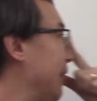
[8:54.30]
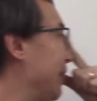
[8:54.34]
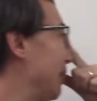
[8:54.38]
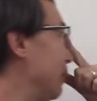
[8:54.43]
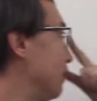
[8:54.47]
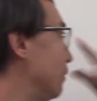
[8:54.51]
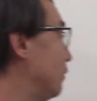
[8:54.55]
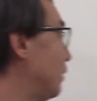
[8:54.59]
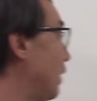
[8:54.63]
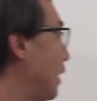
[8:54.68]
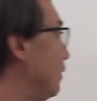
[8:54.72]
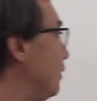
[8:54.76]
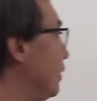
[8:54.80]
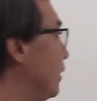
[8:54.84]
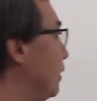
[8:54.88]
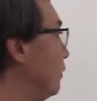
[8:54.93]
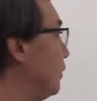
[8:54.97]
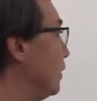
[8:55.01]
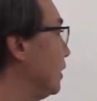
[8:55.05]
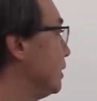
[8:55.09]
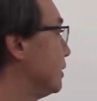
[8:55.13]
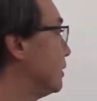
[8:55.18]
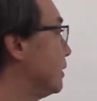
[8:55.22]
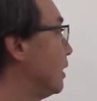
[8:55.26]

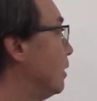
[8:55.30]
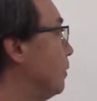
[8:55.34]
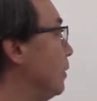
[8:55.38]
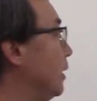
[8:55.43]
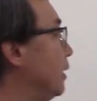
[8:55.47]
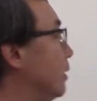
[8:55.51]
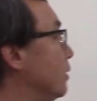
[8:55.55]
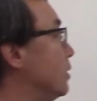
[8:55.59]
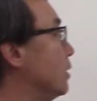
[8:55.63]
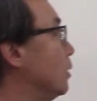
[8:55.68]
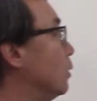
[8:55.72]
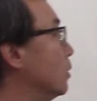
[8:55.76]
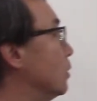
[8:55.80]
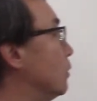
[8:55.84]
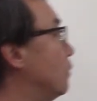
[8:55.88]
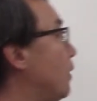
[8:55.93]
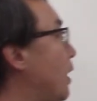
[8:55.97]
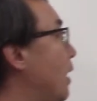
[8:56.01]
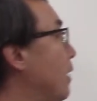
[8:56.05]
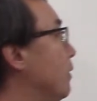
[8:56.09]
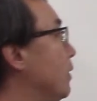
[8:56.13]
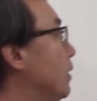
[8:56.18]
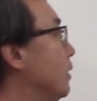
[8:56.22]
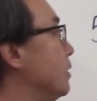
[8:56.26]
550 centimeters equals
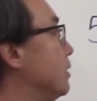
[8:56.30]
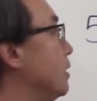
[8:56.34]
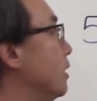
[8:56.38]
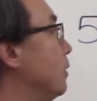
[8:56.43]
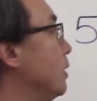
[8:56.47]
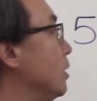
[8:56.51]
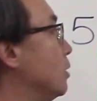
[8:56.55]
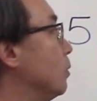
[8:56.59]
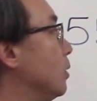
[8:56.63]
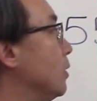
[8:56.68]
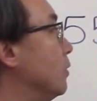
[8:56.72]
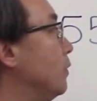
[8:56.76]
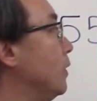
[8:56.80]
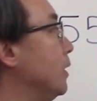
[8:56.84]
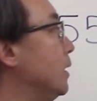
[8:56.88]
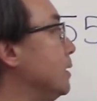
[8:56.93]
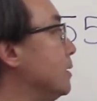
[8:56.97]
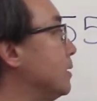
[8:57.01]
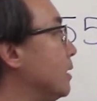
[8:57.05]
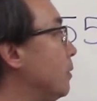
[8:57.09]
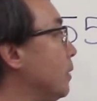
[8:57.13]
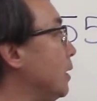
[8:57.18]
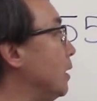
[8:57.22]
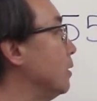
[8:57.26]
500 centimeters plus 50
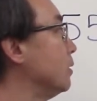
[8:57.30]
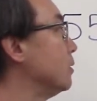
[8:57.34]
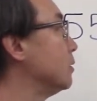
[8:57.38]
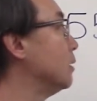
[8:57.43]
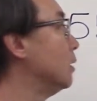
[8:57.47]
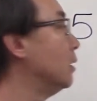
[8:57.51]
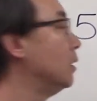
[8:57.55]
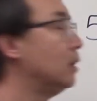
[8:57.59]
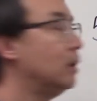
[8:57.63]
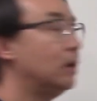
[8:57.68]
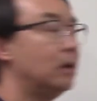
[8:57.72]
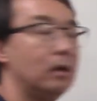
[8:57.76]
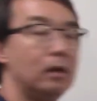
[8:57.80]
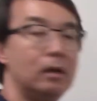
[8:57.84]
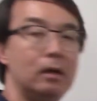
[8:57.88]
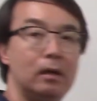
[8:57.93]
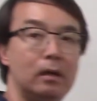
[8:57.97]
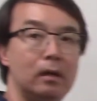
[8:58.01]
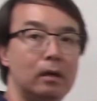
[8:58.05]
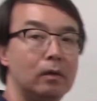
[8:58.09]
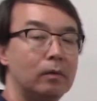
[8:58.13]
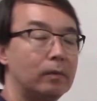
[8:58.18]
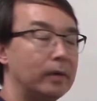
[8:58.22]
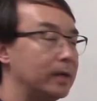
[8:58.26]
centimeters.
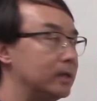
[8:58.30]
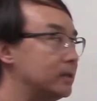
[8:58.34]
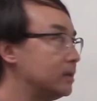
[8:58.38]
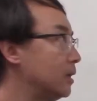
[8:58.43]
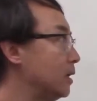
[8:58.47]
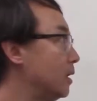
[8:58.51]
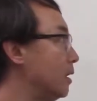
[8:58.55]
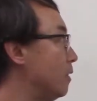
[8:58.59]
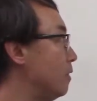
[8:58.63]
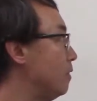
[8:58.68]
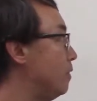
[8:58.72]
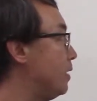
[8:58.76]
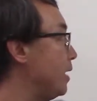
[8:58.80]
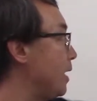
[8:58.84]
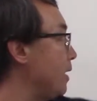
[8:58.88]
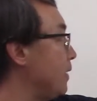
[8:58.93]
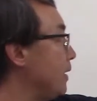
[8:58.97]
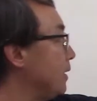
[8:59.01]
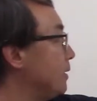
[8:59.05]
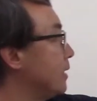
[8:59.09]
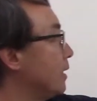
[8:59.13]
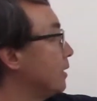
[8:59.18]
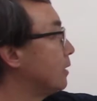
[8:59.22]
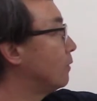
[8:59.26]
Right? Then they
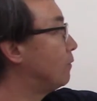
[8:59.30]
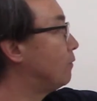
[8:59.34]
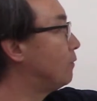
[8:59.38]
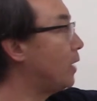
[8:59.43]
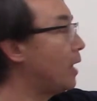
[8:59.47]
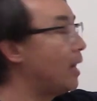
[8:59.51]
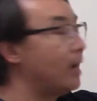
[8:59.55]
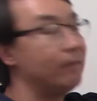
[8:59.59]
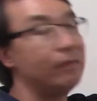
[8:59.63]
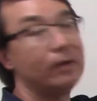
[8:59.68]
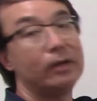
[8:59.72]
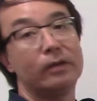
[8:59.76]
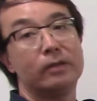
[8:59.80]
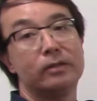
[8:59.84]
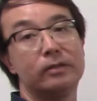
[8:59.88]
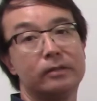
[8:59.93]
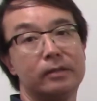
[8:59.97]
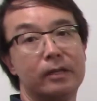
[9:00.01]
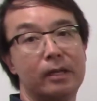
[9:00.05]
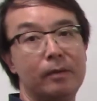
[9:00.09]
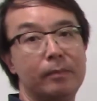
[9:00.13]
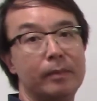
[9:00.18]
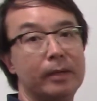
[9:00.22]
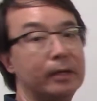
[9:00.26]
take the 500
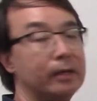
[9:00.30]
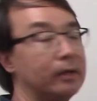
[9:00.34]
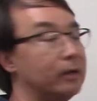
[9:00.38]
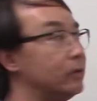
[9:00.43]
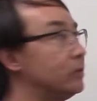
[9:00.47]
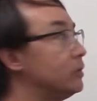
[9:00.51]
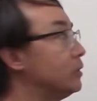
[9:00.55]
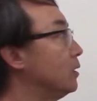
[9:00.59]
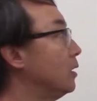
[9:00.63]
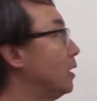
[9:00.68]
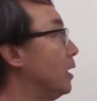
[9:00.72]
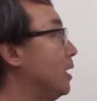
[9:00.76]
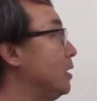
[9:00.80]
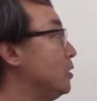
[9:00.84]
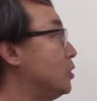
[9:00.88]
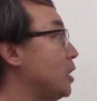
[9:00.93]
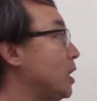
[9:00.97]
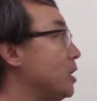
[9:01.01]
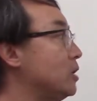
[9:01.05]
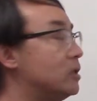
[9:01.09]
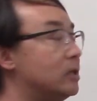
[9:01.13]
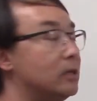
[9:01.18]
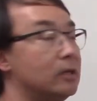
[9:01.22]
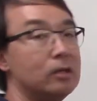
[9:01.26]
centimeters and
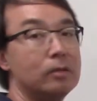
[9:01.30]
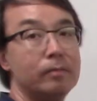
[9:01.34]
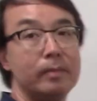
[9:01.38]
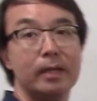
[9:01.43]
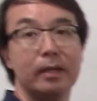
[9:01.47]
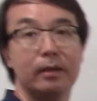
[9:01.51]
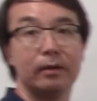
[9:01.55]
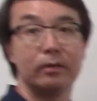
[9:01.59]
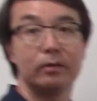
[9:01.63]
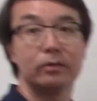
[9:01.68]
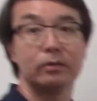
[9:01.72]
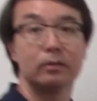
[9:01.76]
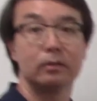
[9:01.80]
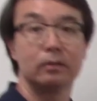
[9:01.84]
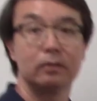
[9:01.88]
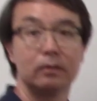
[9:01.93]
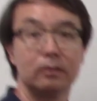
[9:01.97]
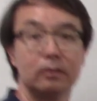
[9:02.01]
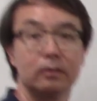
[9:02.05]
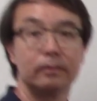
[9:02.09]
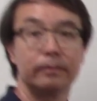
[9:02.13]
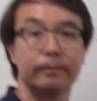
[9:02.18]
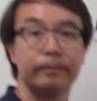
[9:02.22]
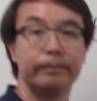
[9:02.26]
change it into meters.
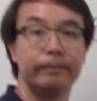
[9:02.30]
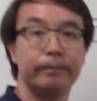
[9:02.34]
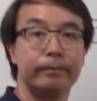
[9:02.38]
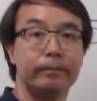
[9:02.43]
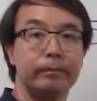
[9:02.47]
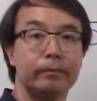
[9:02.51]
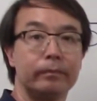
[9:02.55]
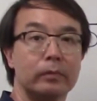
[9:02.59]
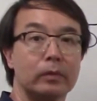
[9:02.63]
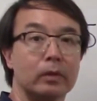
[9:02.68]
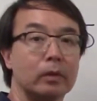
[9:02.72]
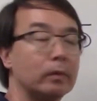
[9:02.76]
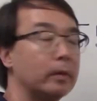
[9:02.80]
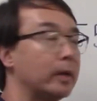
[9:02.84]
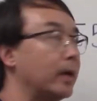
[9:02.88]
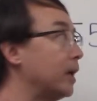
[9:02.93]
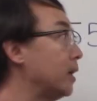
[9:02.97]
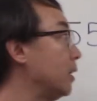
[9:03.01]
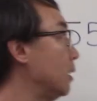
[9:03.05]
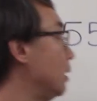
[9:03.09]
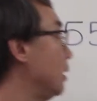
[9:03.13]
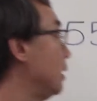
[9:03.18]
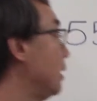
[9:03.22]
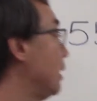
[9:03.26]
Okay?
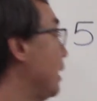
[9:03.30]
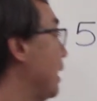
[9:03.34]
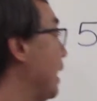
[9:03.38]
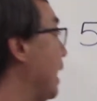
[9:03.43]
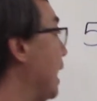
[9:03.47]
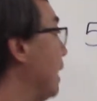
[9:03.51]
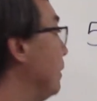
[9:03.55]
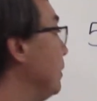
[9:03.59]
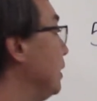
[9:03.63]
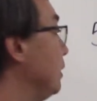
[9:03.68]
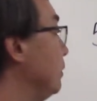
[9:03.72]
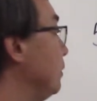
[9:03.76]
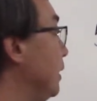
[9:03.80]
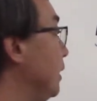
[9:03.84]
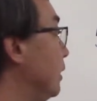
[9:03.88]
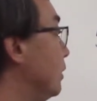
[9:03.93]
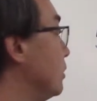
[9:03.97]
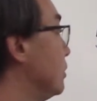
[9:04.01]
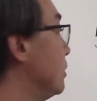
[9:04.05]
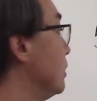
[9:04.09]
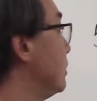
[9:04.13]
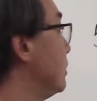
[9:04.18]
How many meters is